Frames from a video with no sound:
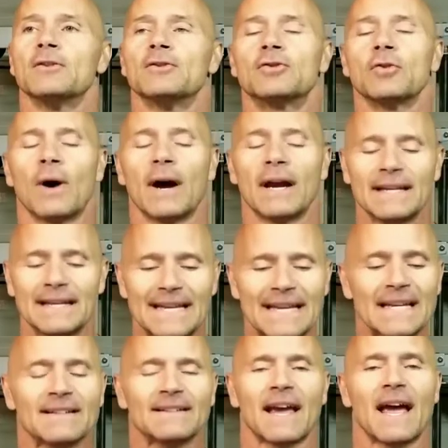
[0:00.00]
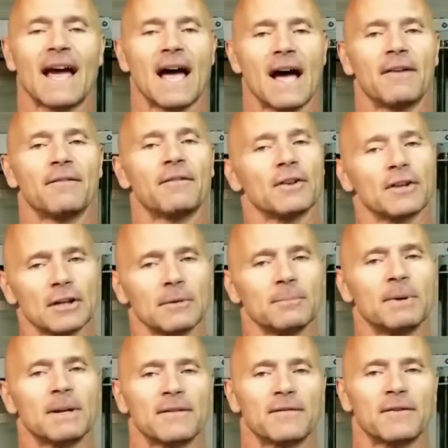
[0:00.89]
do I need to have a
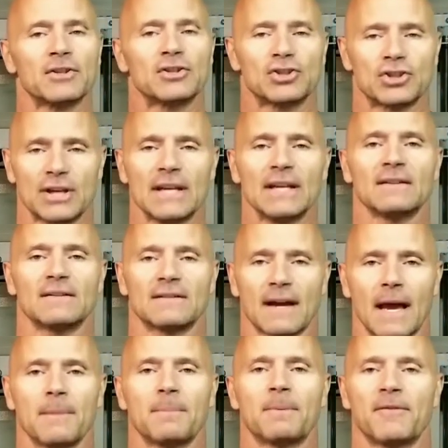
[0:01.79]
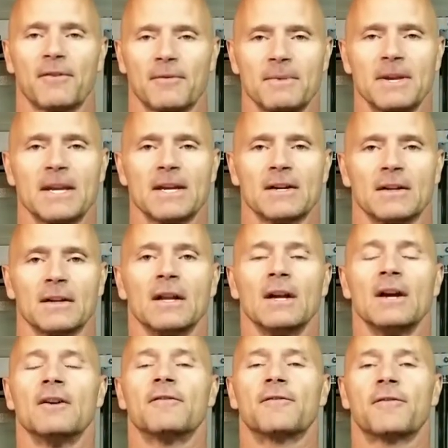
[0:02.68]
little bit of a cheat type of a
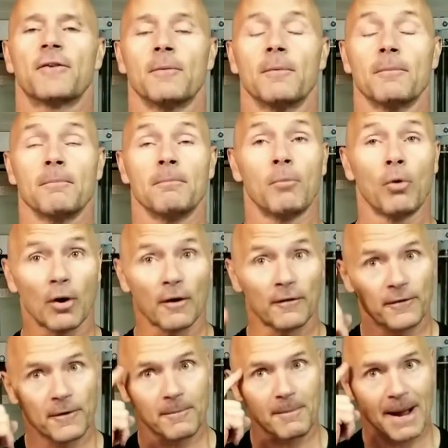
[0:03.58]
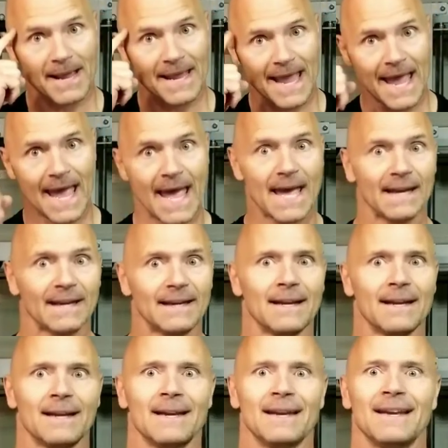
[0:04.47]
meal for more for my
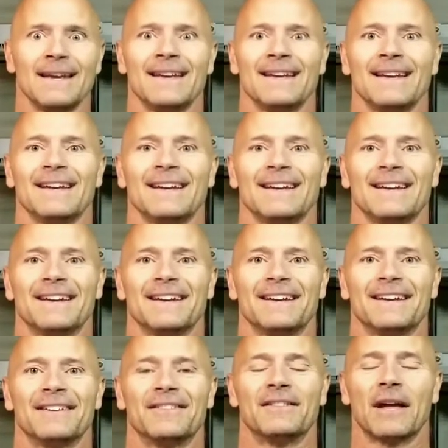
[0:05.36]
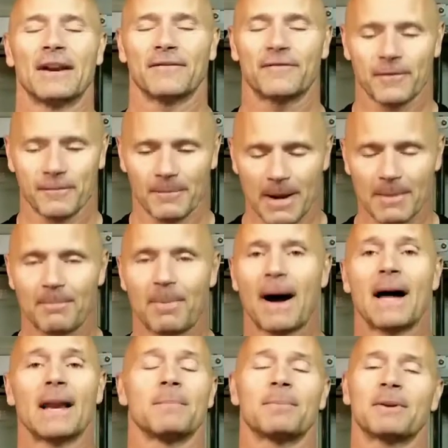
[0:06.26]
head than for my
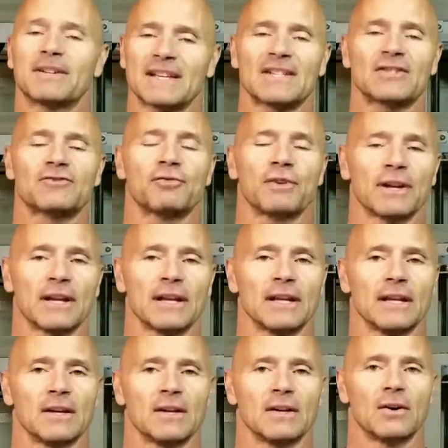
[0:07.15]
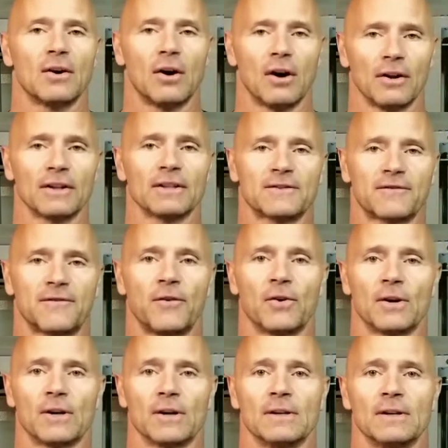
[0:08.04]
body? Because that's really all it's
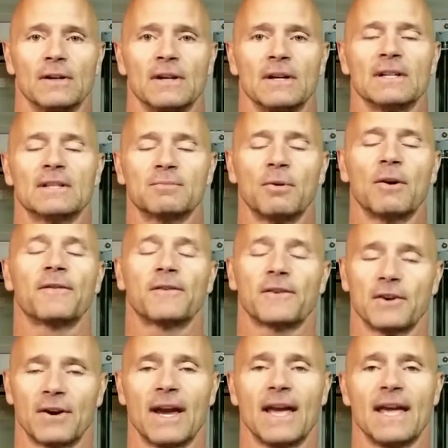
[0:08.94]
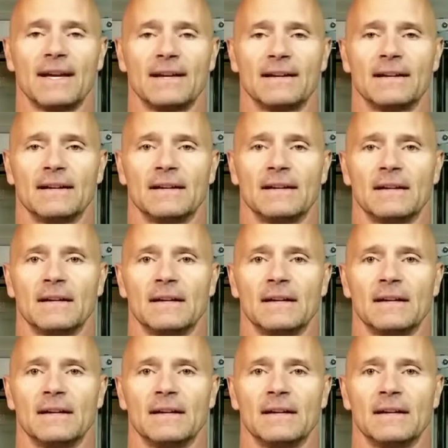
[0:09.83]
for. It's more for your head.